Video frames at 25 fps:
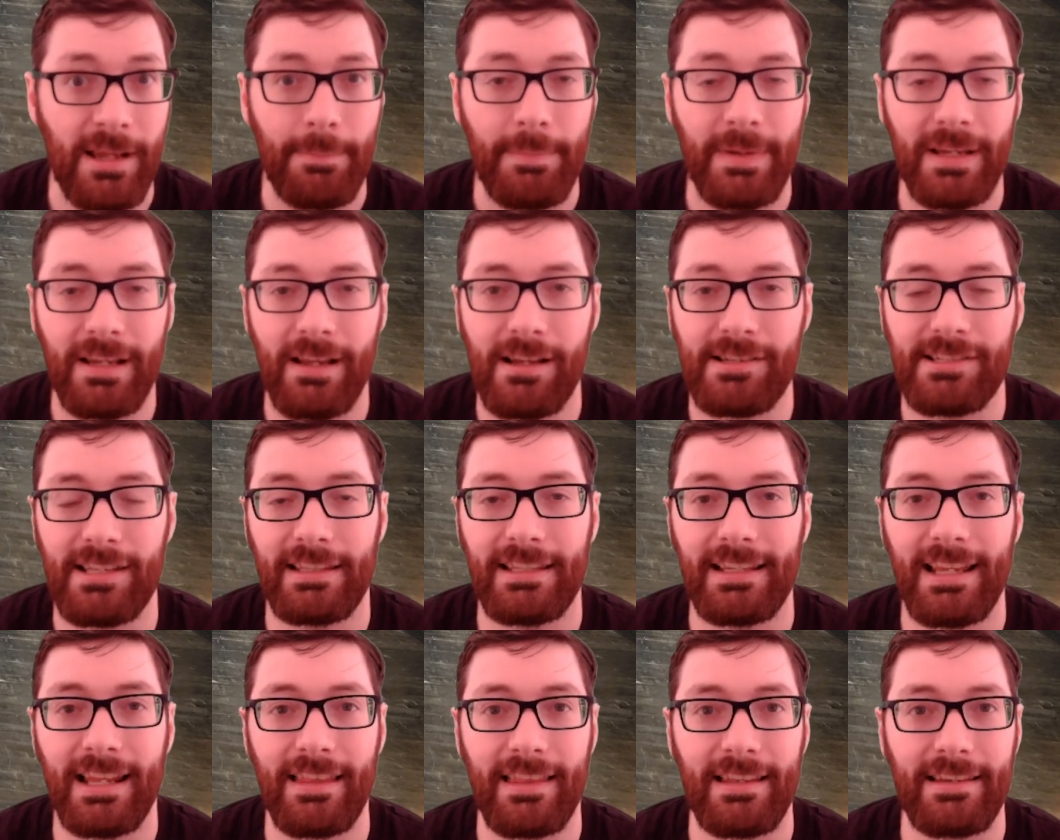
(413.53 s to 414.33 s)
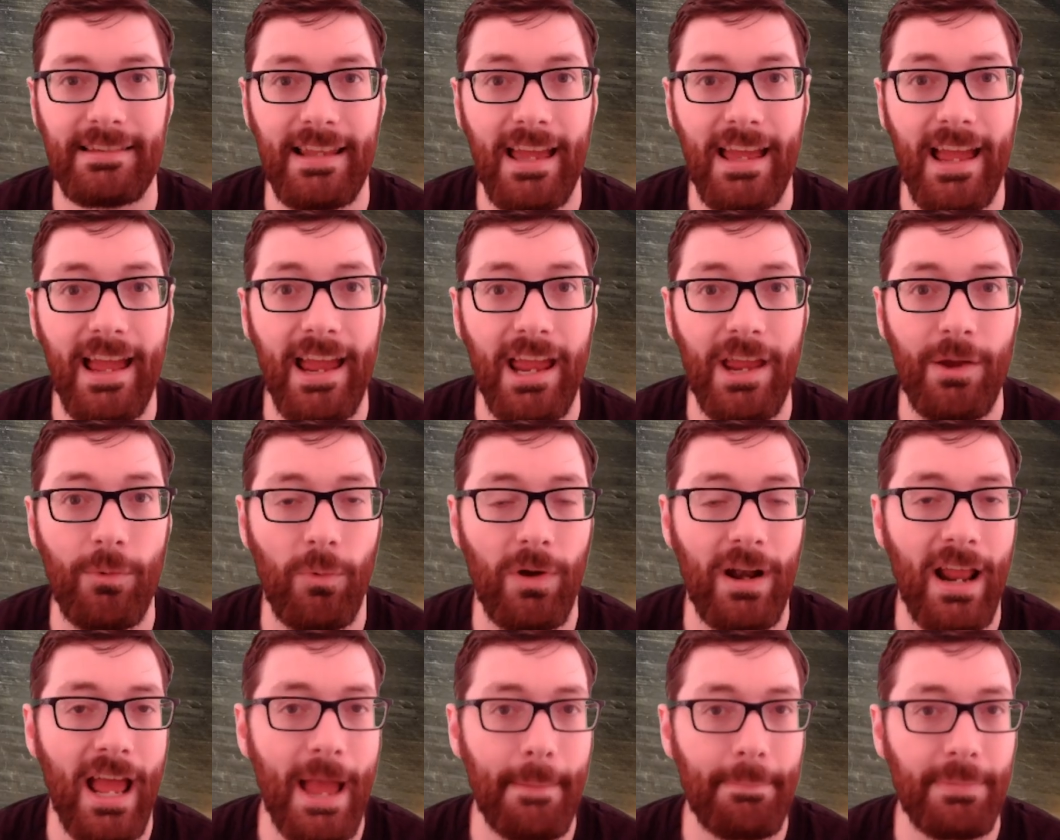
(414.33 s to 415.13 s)
Because at the end of the day,
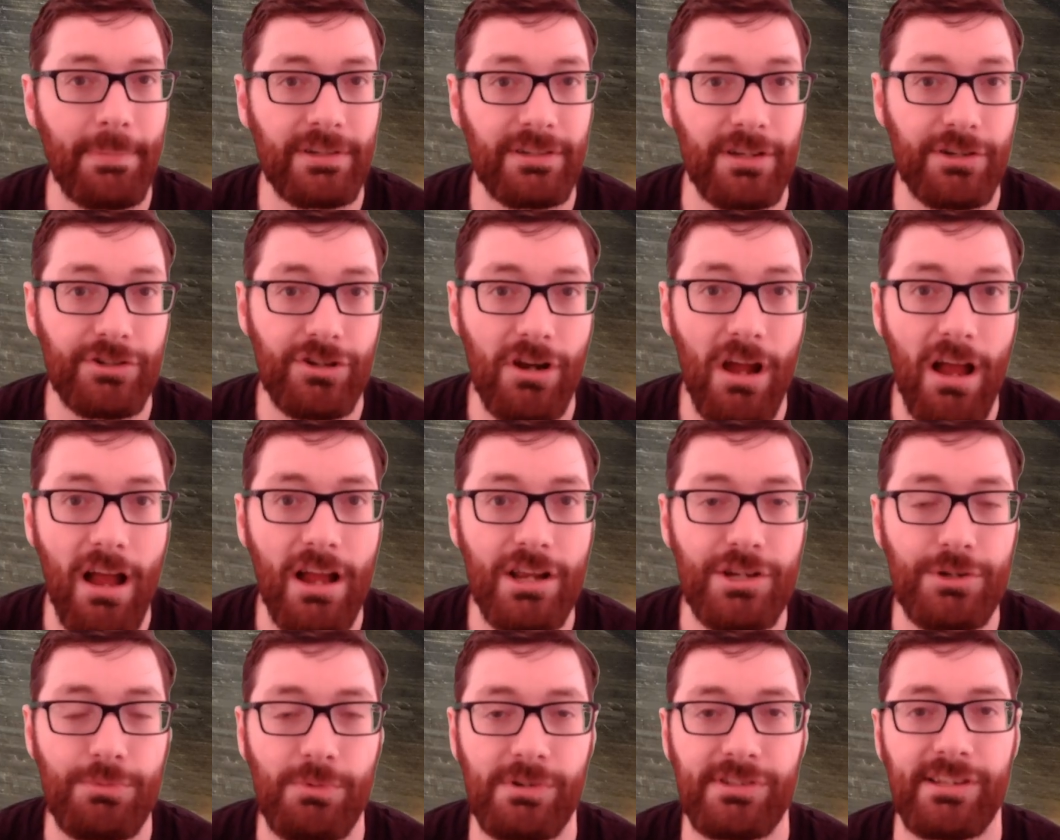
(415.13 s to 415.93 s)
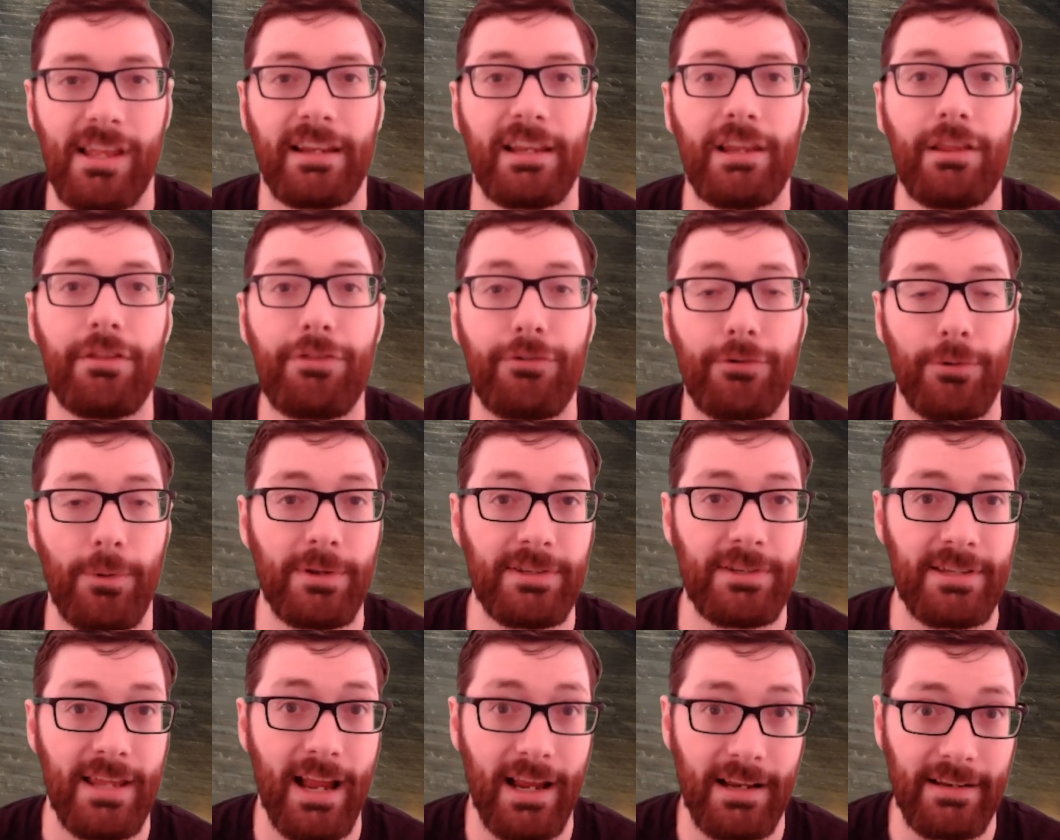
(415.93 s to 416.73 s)
what happened to Josh was that he
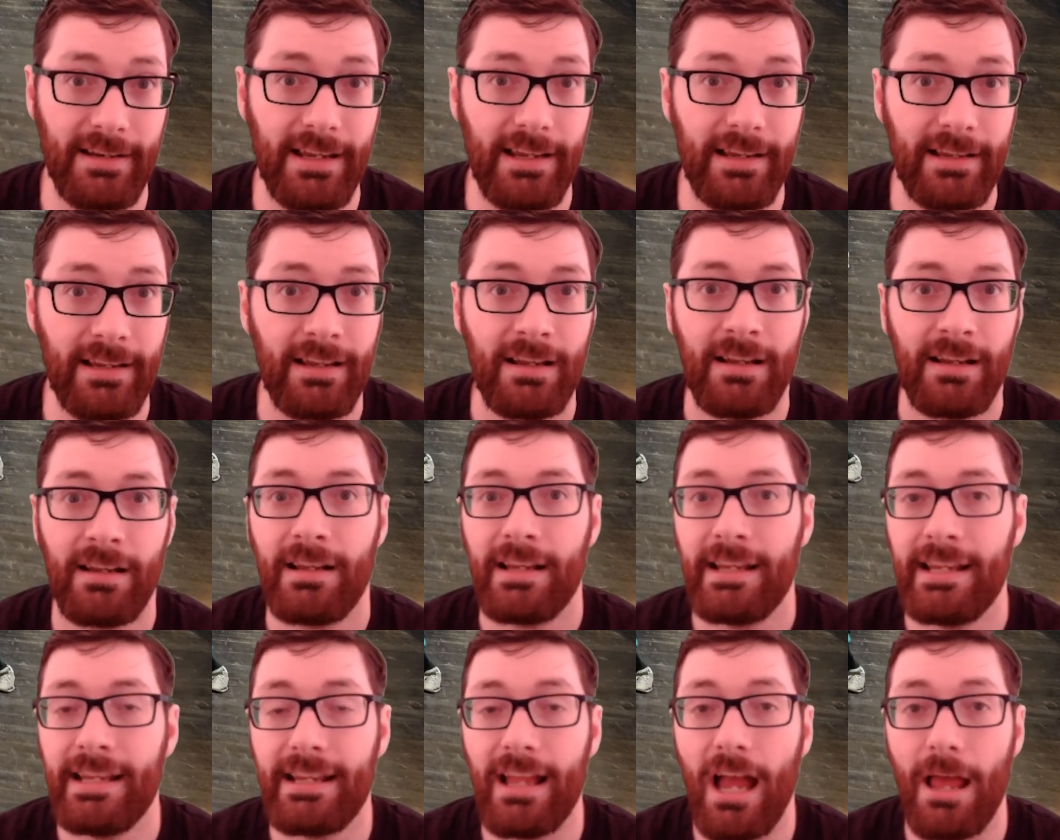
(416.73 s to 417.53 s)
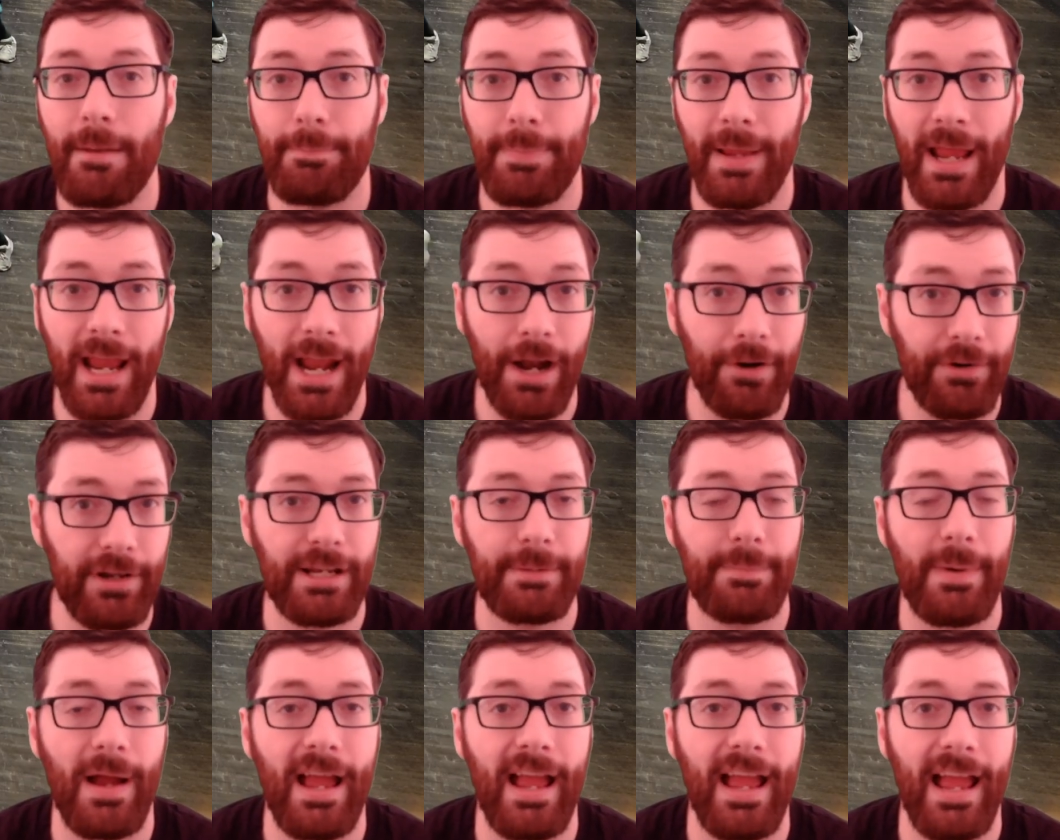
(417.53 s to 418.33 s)
threw a technique, he got
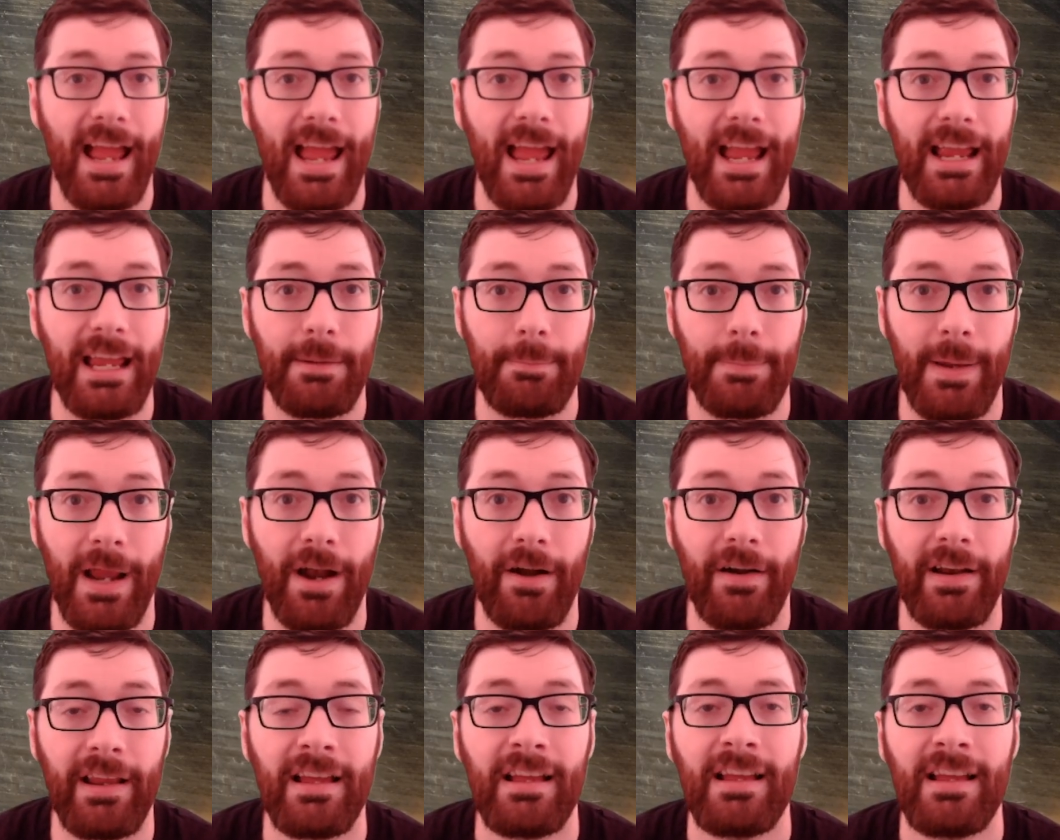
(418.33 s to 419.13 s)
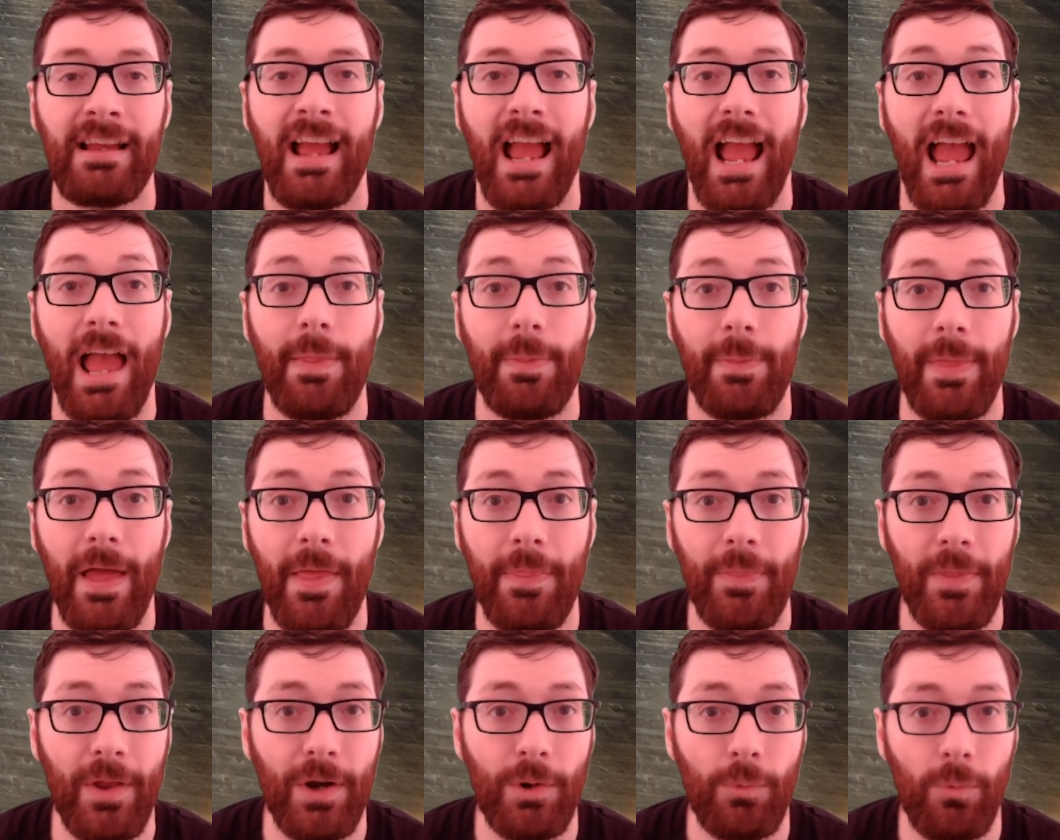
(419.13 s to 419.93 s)
parried by a hanging parry, and
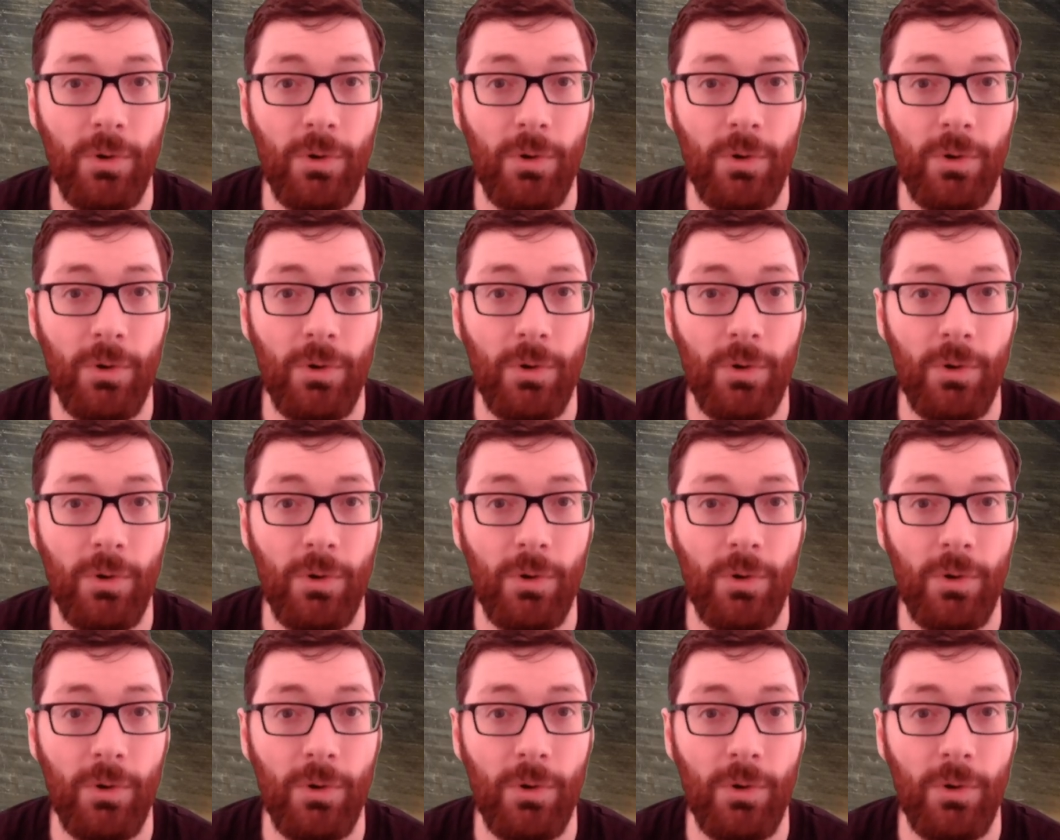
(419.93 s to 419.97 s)
then there